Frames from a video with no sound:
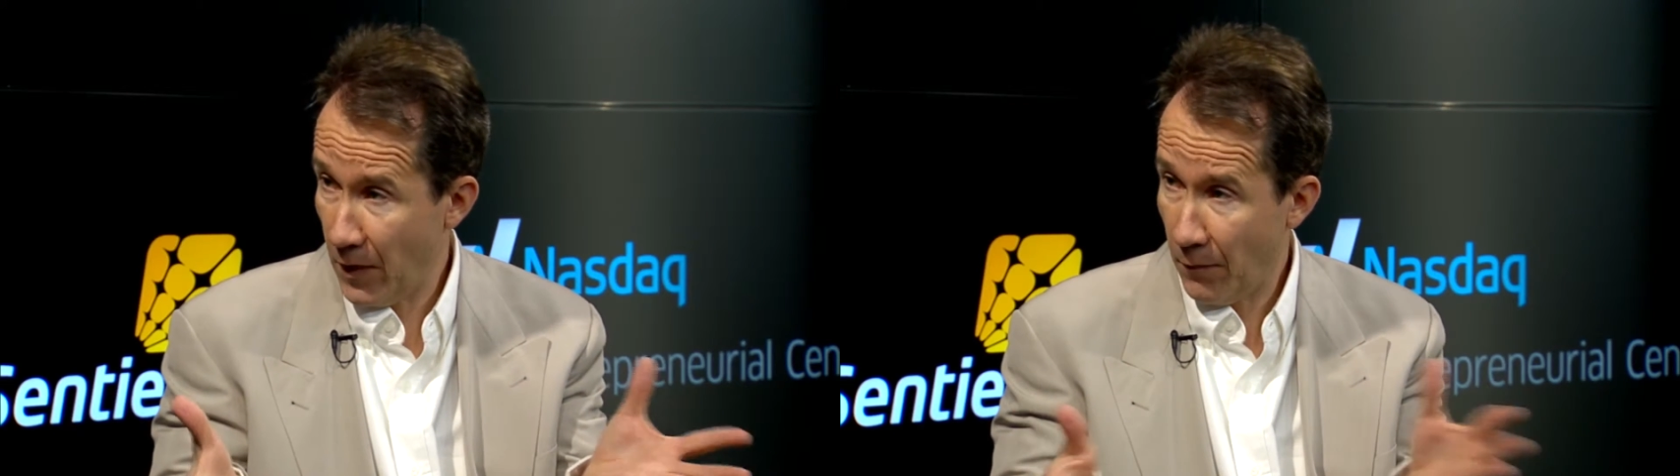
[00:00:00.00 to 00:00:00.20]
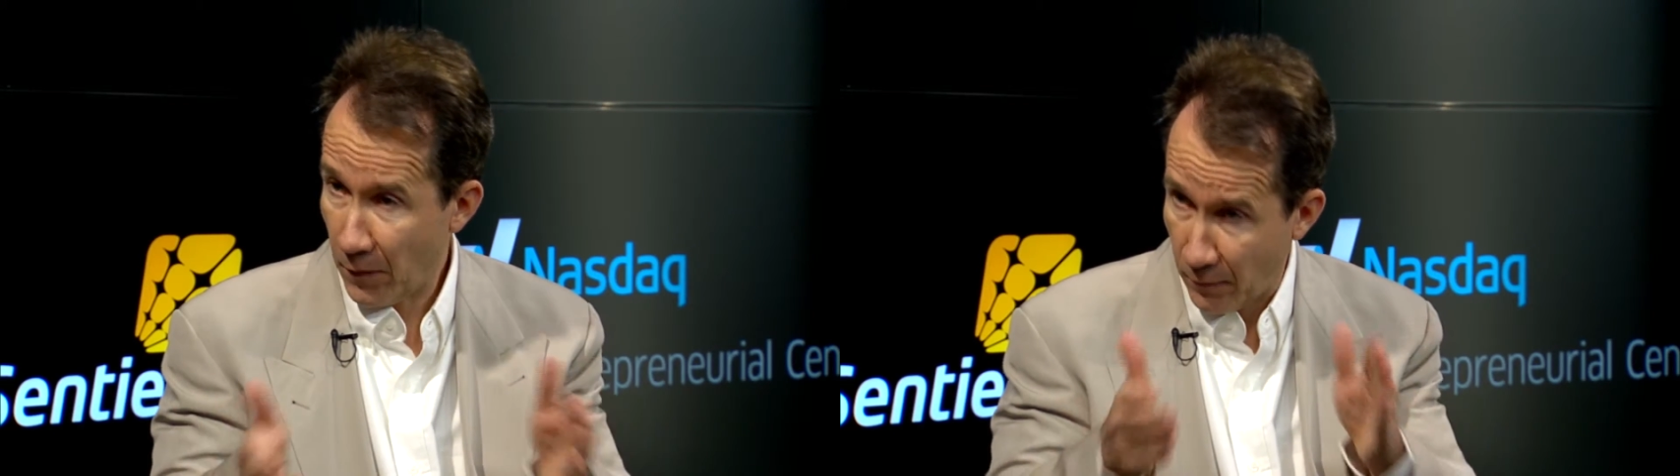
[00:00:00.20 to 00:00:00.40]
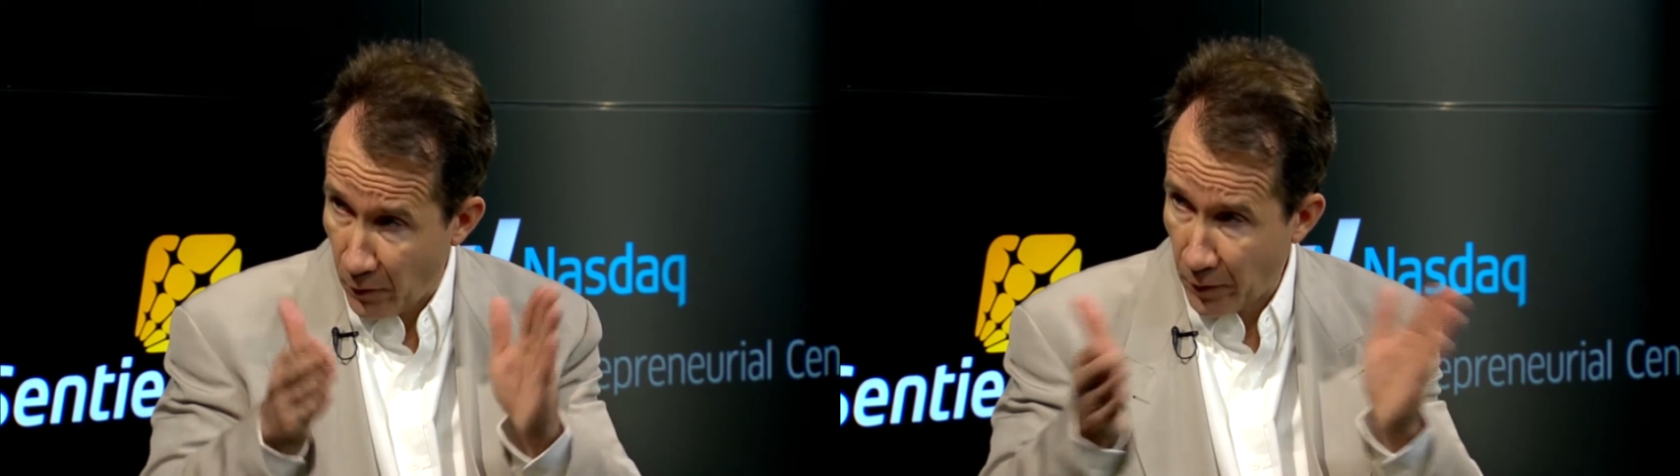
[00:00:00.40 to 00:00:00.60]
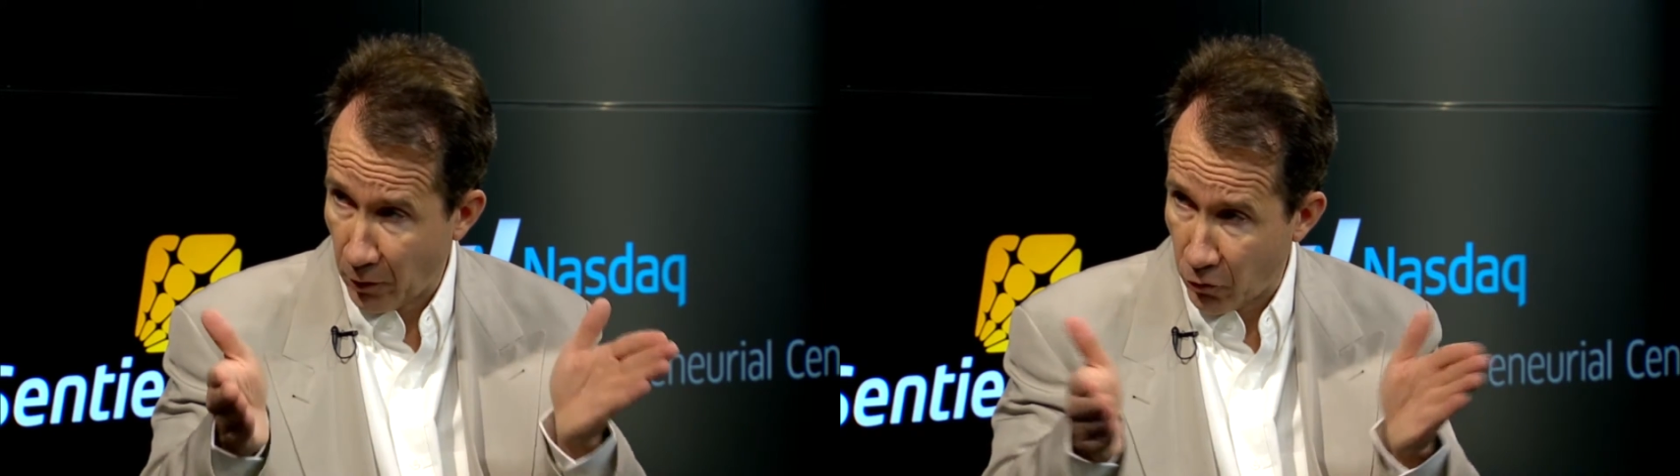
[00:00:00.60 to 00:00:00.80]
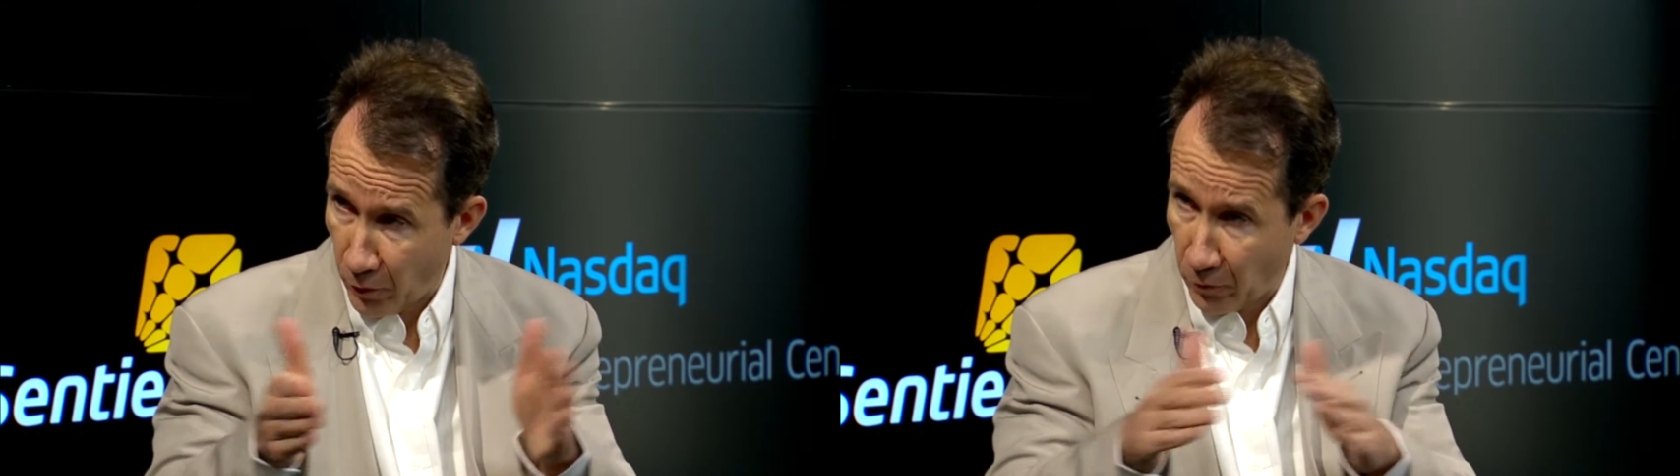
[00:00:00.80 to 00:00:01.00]
with a very
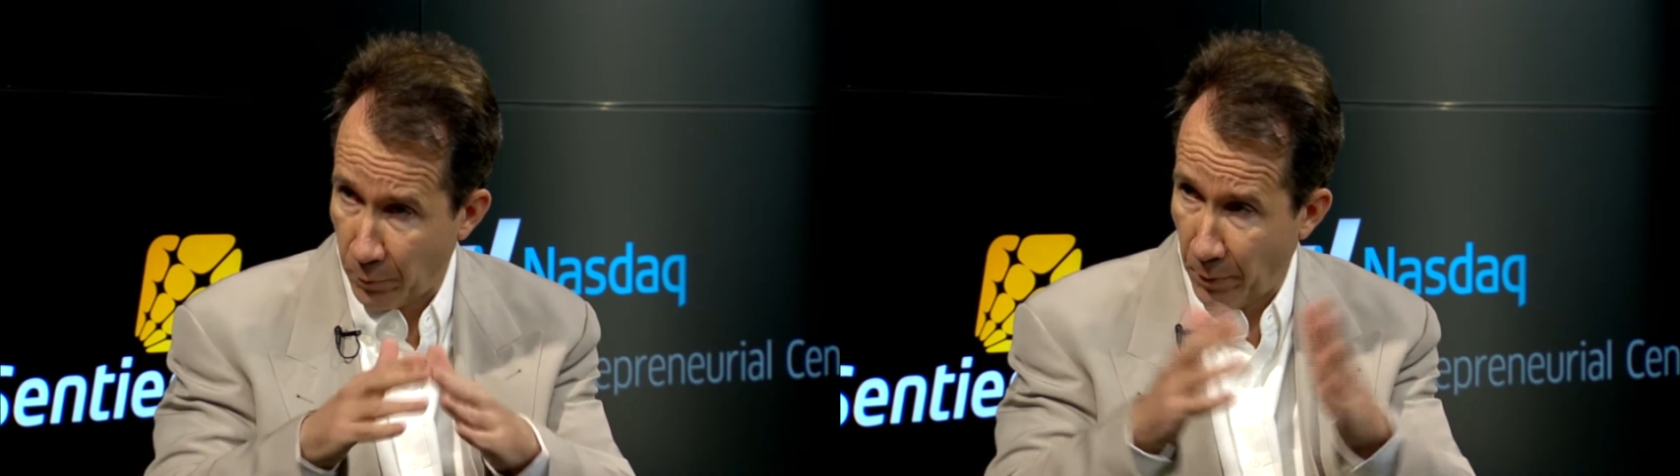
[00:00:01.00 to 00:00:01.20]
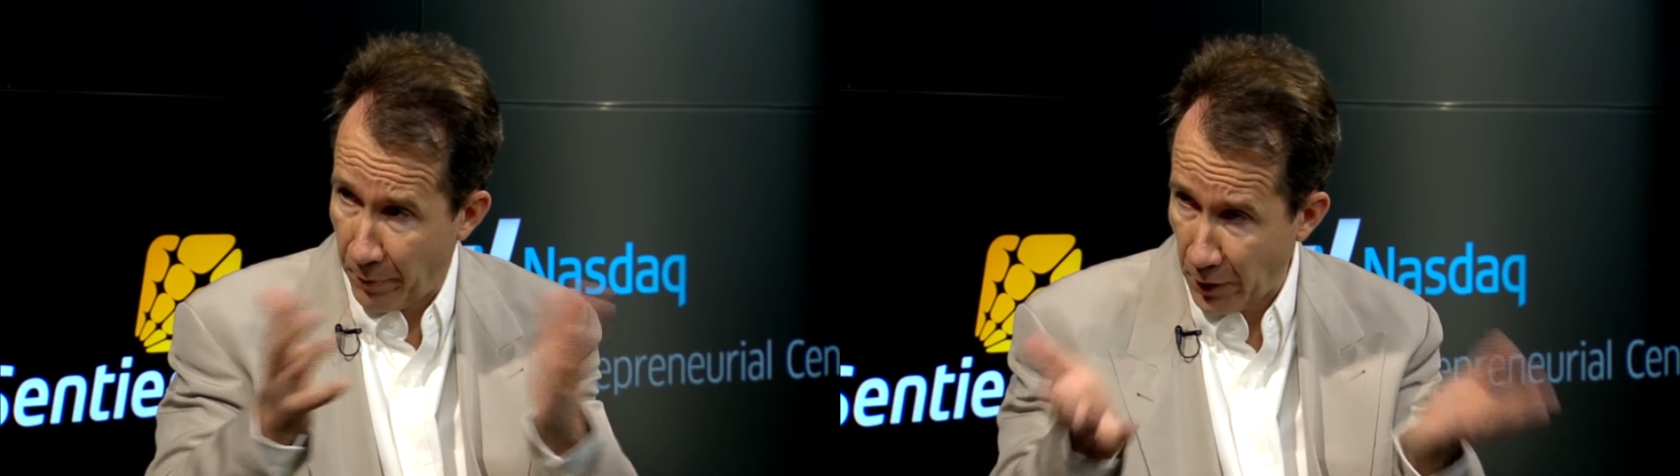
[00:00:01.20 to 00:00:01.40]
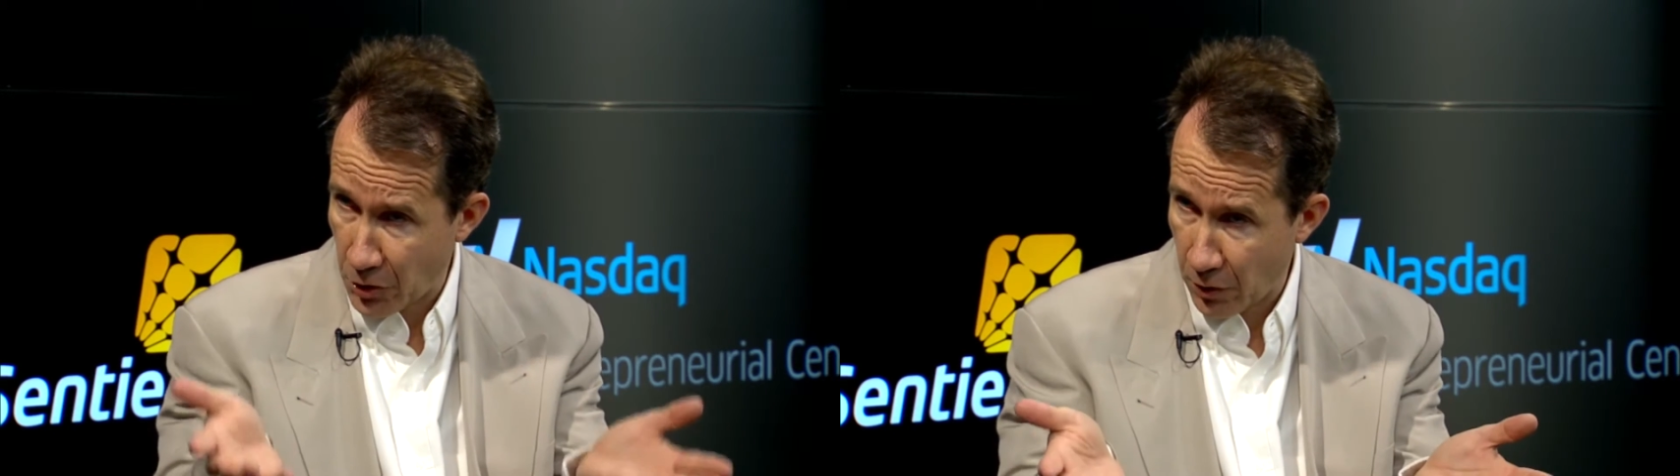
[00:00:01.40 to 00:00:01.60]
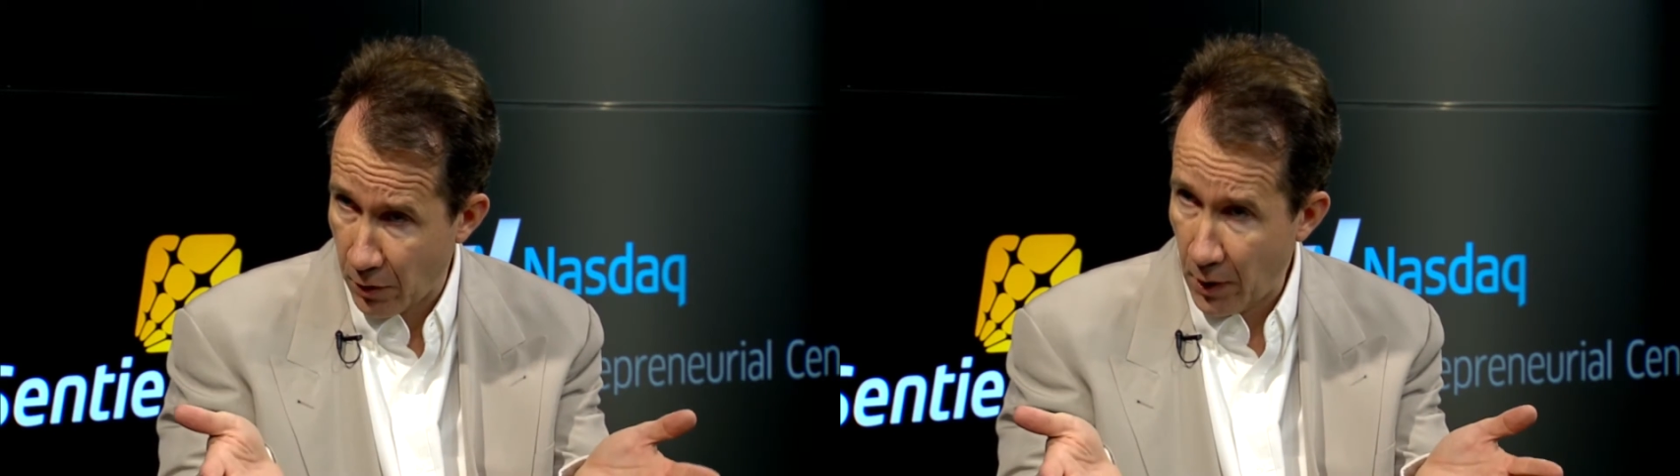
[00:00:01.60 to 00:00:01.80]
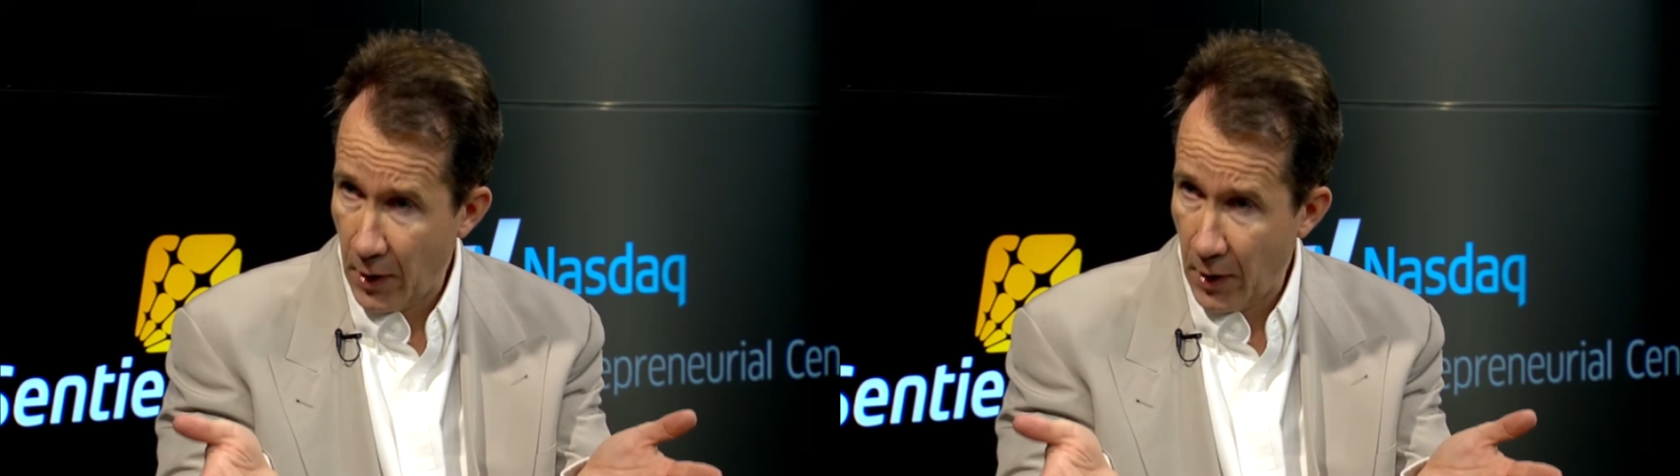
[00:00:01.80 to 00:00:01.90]
crisp picture,